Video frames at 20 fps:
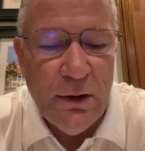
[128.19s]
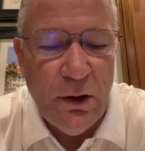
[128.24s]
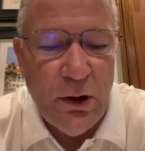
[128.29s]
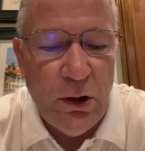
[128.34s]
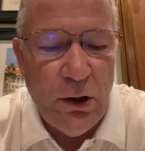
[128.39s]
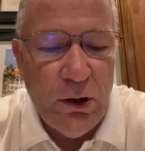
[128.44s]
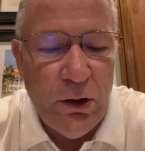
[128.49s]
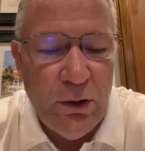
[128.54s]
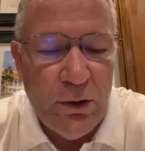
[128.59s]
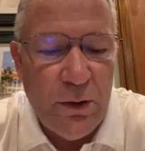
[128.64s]

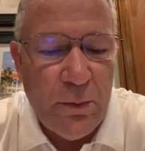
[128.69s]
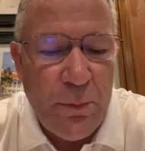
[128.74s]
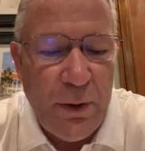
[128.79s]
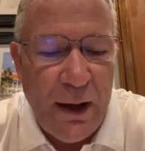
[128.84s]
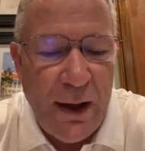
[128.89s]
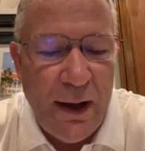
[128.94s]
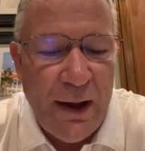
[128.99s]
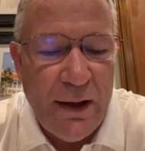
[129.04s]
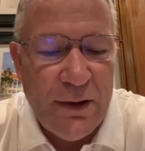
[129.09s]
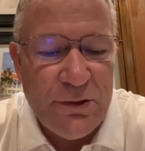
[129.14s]
All the
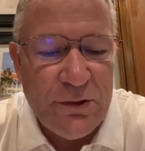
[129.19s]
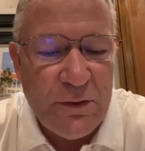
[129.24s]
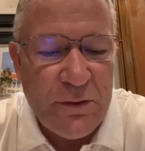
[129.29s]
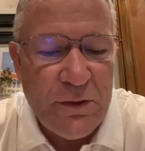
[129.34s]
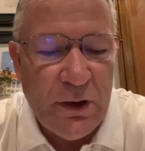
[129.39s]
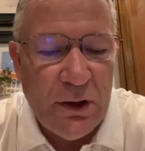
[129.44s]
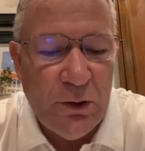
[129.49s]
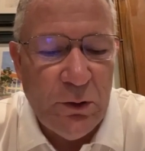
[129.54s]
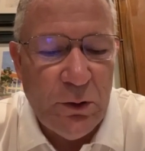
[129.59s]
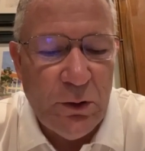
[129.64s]
paths of
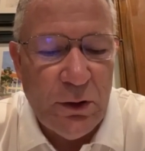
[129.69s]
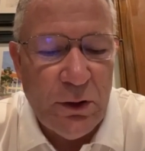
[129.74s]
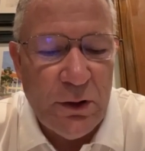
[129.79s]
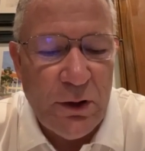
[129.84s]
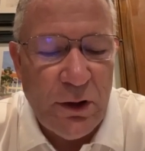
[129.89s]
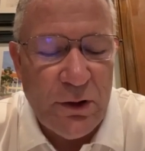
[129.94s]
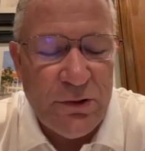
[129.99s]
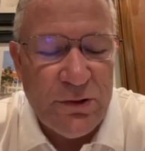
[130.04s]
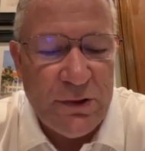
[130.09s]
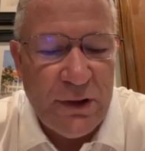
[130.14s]
the Lord
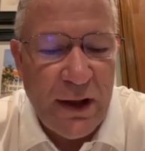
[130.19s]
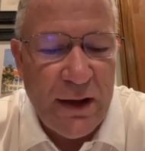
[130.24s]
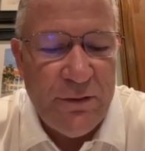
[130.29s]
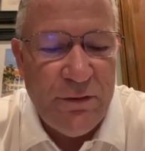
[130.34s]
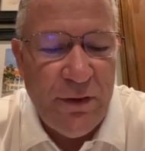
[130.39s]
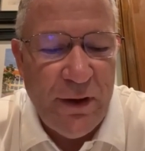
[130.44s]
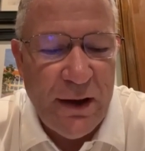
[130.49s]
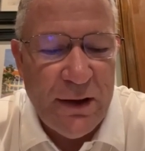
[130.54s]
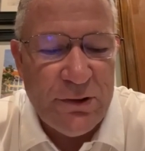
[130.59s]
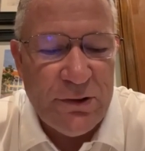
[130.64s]
are
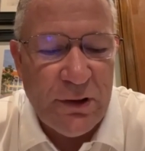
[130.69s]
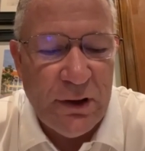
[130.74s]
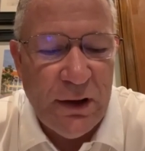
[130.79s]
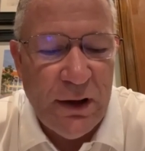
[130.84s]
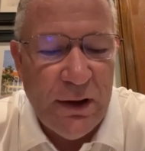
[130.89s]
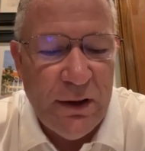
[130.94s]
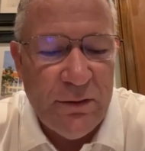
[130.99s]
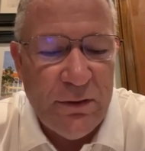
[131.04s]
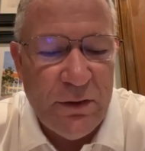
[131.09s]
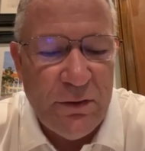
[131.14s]
steadfast
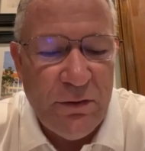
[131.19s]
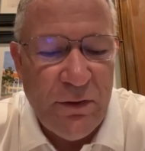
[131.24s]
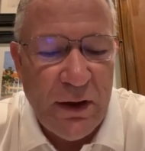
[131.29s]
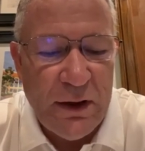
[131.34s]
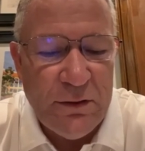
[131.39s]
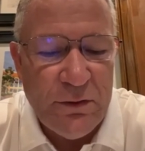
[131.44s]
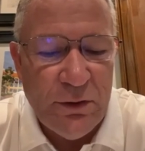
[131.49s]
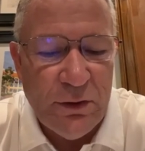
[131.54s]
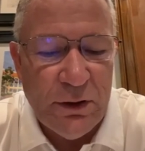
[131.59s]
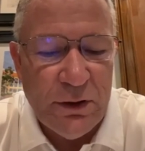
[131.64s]
love and
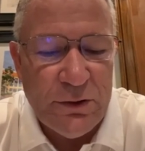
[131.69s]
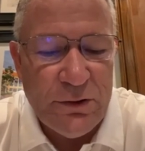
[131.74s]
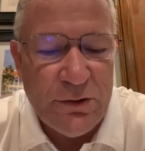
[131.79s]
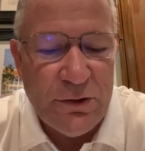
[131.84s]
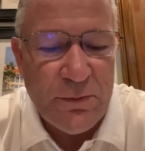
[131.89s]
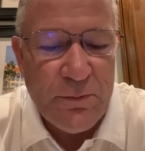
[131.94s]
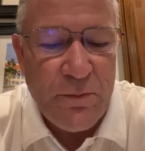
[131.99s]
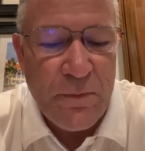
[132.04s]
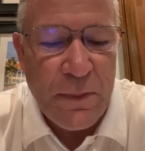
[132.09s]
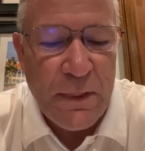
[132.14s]

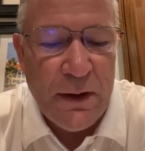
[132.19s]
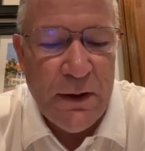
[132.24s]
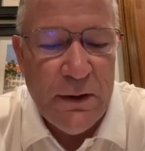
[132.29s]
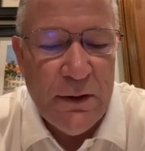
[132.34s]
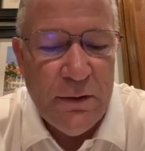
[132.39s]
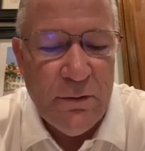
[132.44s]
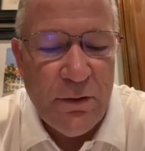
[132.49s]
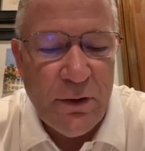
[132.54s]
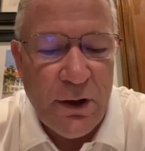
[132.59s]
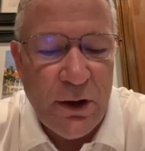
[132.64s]
faithfulness
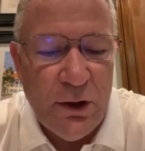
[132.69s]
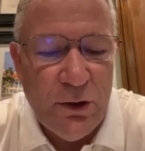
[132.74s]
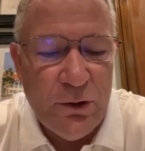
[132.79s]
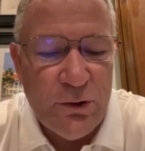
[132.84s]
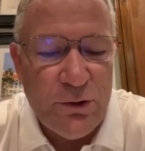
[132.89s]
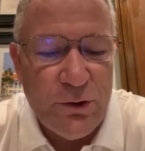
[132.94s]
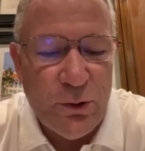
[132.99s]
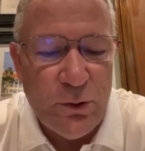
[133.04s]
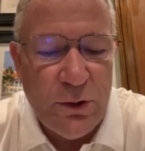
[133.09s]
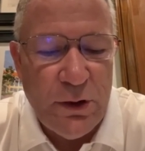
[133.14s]
for
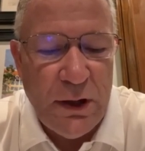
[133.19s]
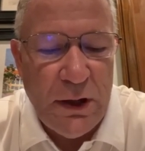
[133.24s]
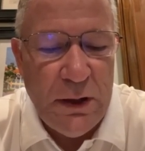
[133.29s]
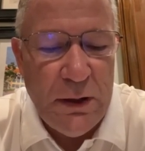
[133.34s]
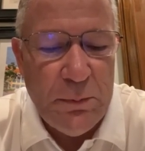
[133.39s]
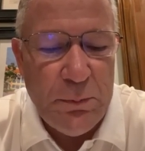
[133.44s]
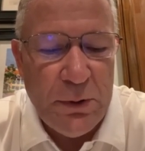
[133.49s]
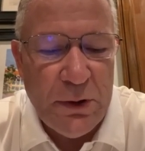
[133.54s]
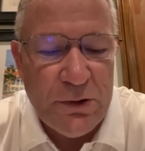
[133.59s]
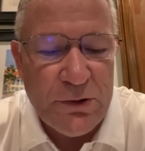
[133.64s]
those who
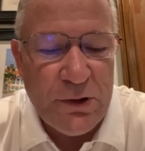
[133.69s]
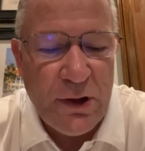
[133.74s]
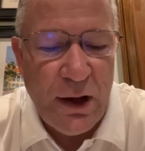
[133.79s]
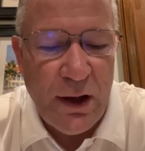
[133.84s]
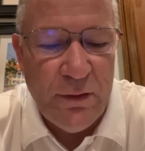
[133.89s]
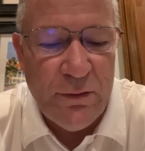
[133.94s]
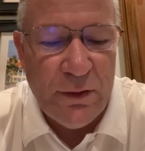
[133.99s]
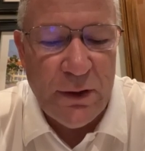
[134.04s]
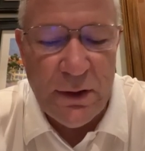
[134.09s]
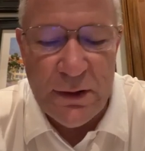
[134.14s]
keep his
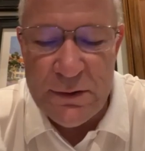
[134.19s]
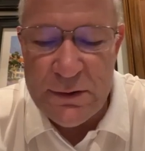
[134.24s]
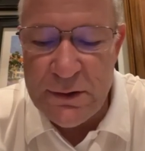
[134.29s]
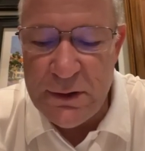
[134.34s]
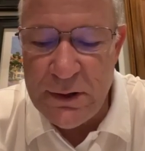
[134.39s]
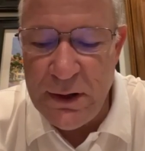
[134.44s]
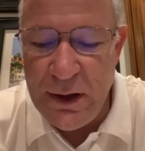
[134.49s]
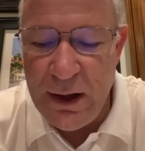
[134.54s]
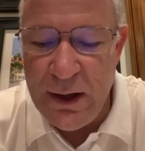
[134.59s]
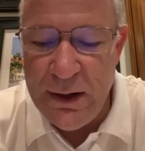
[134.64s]
covenant
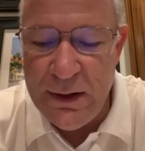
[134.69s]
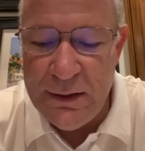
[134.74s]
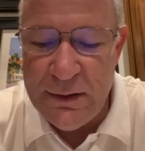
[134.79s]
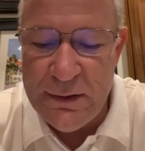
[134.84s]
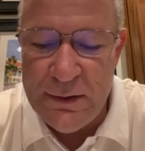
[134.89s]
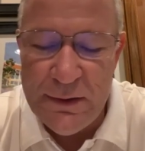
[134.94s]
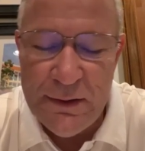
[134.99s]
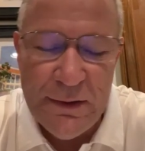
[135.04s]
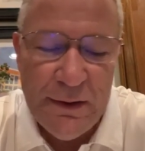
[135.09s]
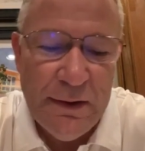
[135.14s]

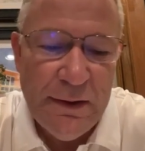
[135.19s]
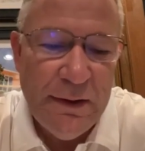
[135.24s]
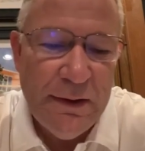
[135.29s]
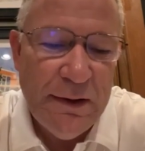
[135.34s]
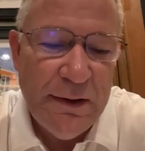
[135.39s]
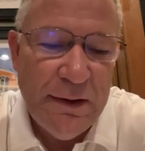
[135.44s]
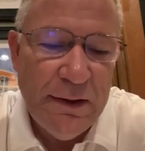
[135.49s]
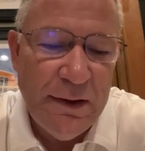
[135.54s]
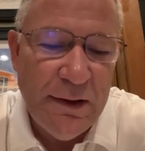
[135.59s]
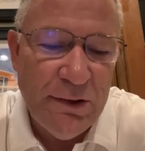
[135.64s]
and
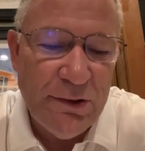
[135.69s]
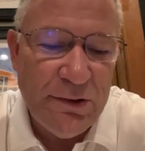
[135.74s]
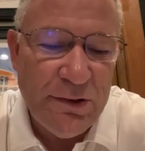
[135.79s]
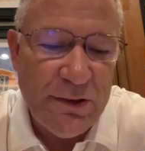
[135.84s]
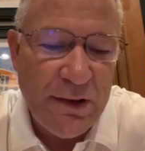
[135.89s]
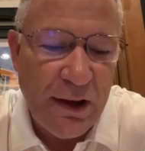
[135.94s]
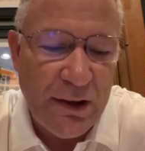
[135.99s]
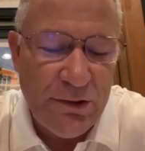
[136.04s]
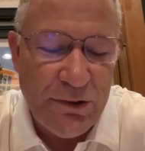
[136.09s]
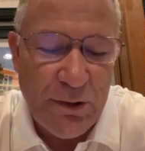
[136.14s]
his
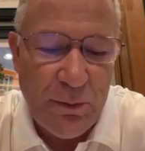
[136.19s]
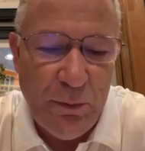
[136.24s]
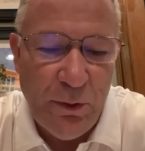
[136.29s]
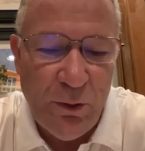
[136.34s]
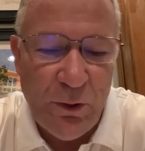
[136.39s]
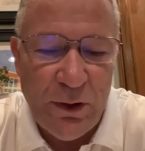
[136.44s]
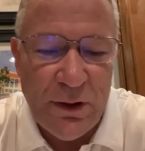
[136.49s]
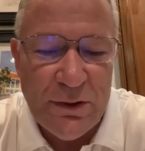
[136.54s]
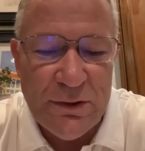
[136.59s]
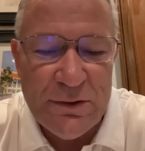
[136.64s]

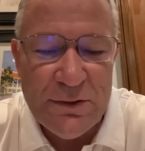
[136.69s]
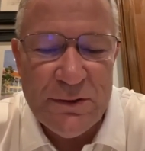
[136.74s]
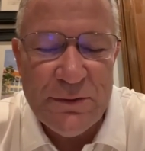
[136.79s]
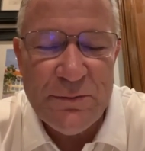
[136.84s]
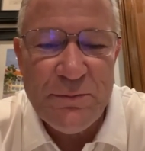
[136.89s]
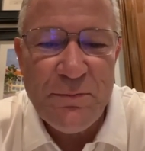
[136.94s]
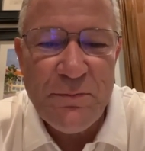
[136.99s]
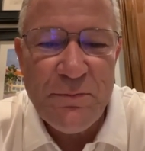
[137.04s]
testimonies.